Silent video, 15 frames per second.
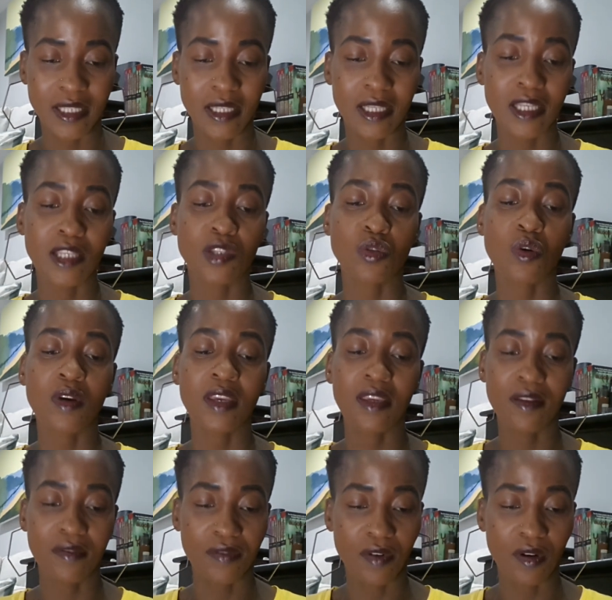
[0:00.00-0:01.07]
He's so
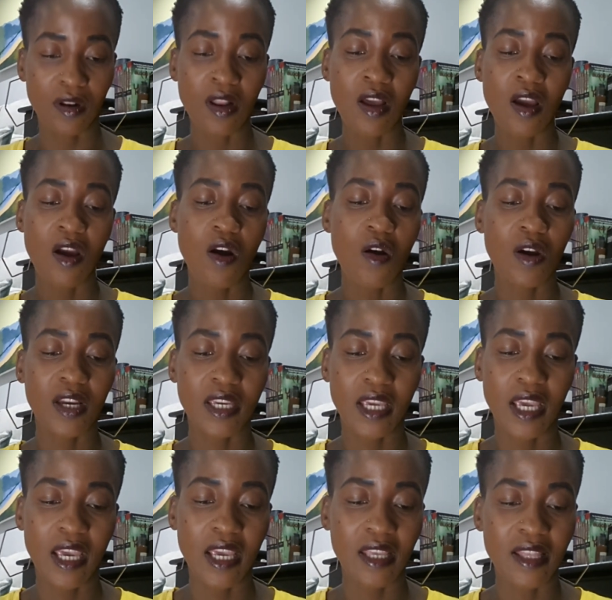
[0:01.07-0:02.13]
evil.
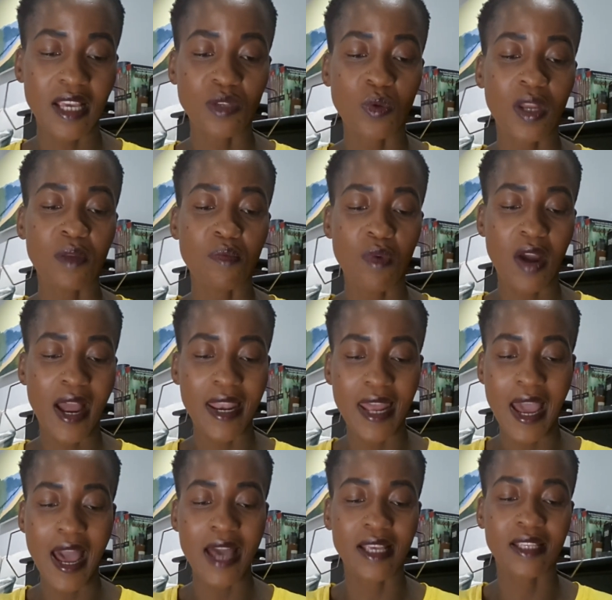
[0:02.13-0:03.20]
Okay, that's what Mohale
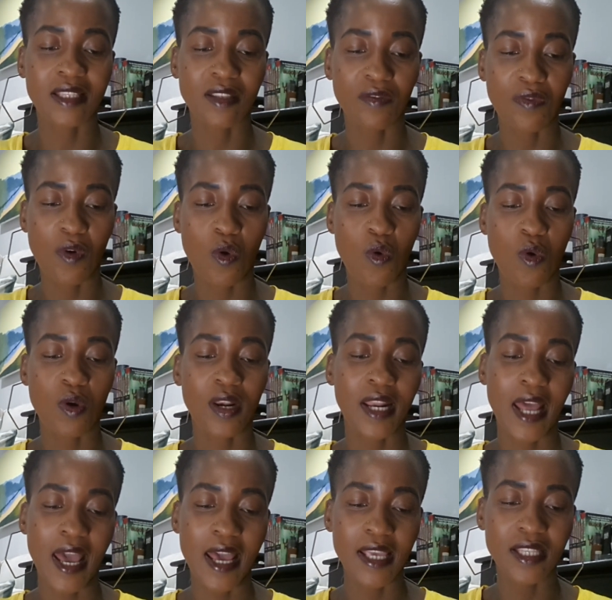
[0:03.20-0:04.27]
asked for,
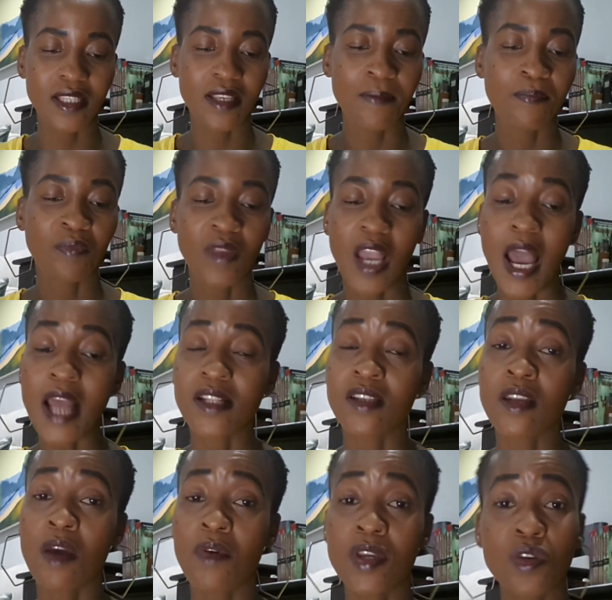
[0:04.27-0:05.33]
alright? Ah,
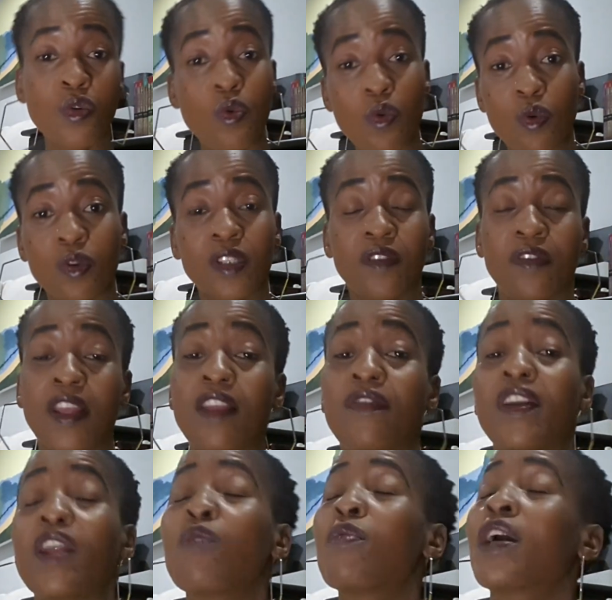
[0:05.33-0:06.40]
Tina, we knew ukuthi vele
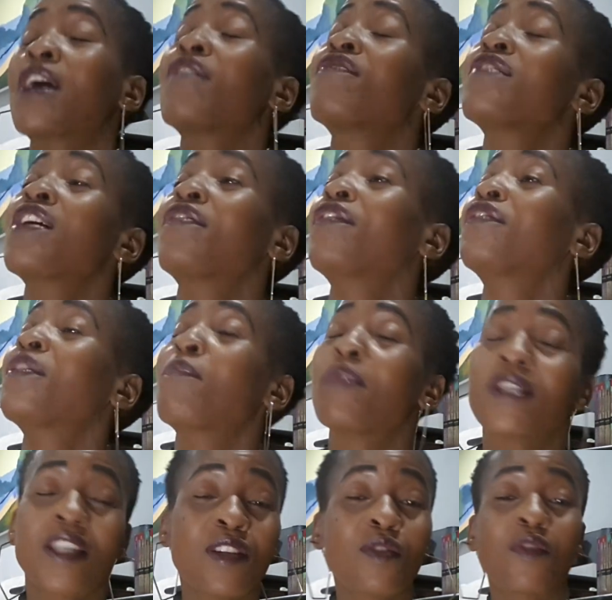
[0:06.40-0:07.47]
vele ubekafuna
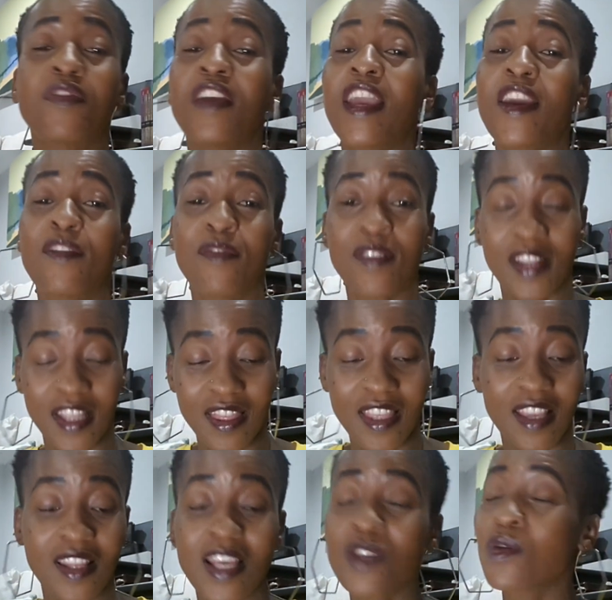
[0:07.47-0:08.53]
50% of
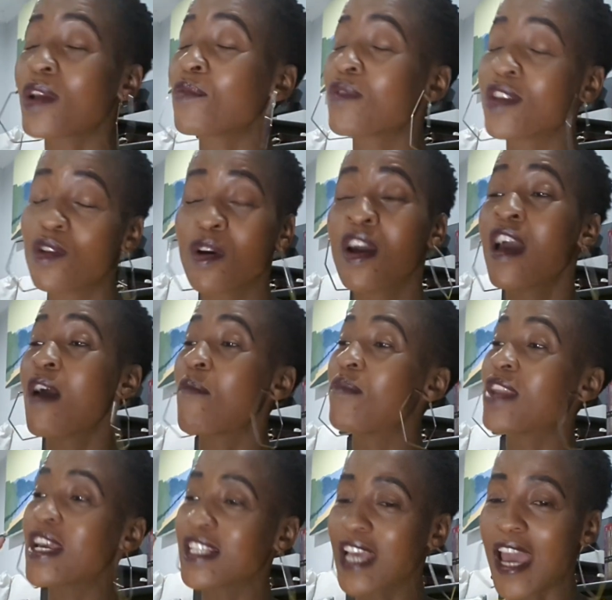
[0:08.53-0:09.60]
everything. That's what we knew.
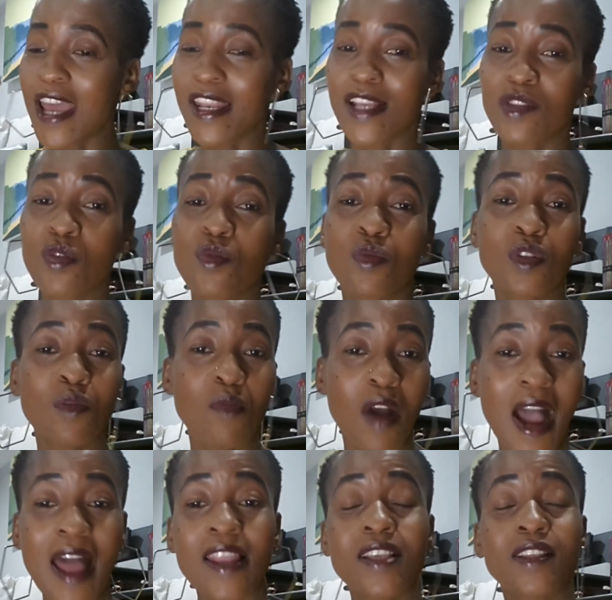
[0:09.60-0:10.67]
Mina, I understood ukuthi
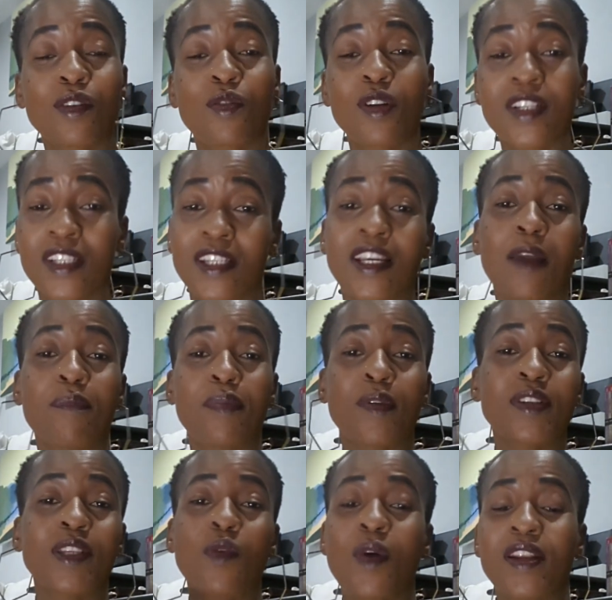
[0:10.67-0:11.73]
Mohale is a gold digger
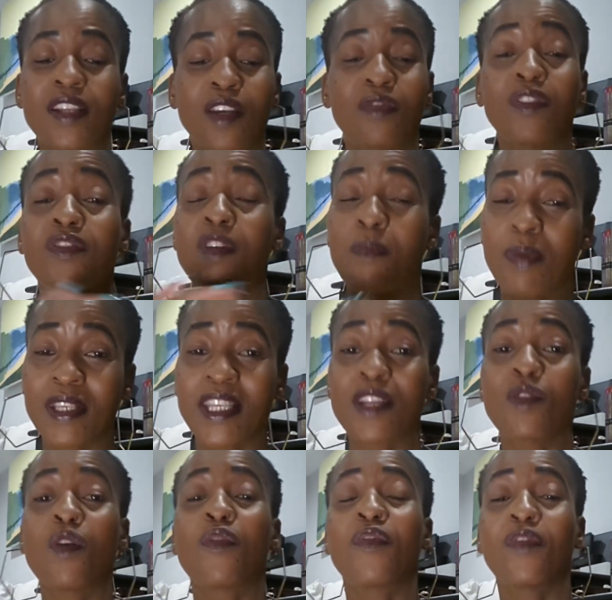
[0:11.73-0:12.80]
because he wanted 50%
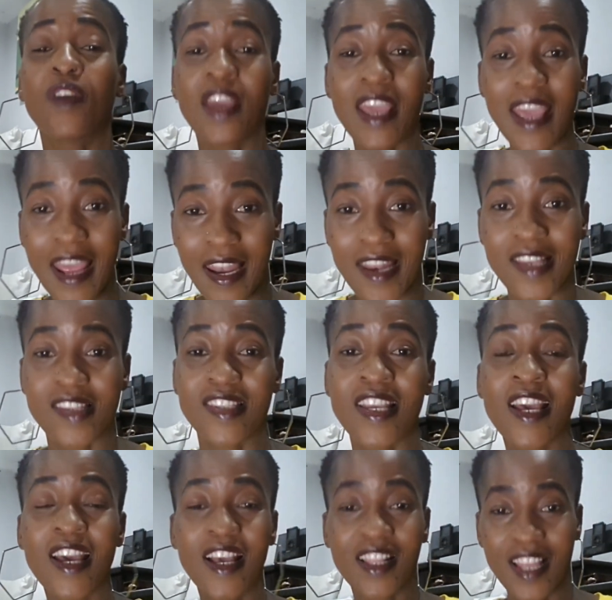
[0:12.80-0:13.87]
of LS
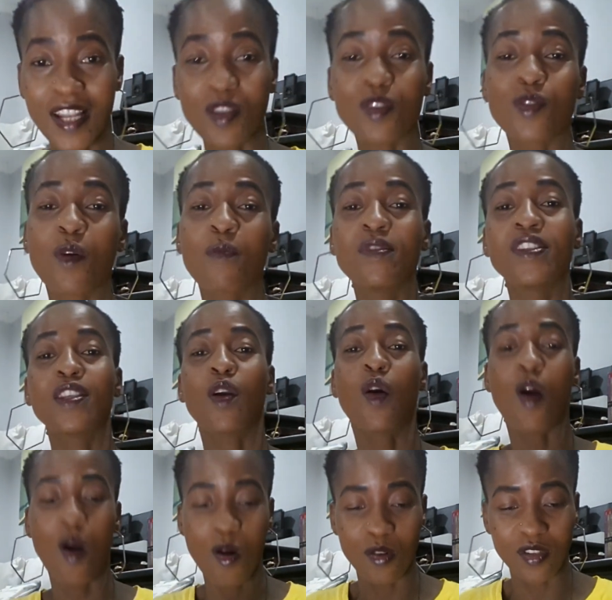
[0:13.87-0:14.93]
that Somizi
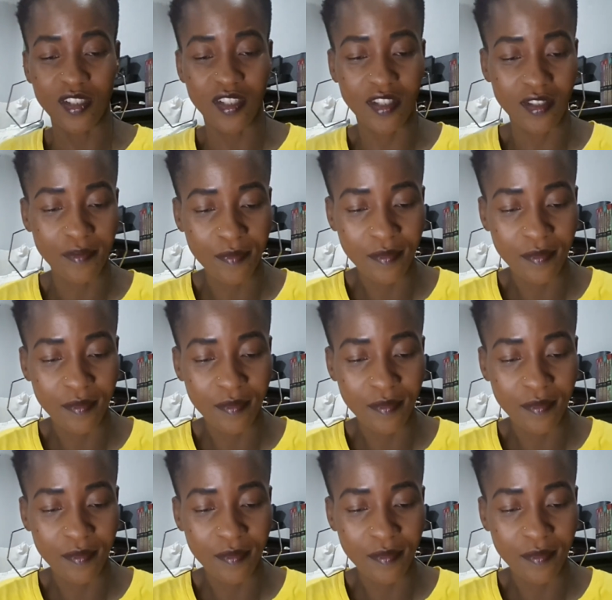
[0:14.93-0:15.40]
owns.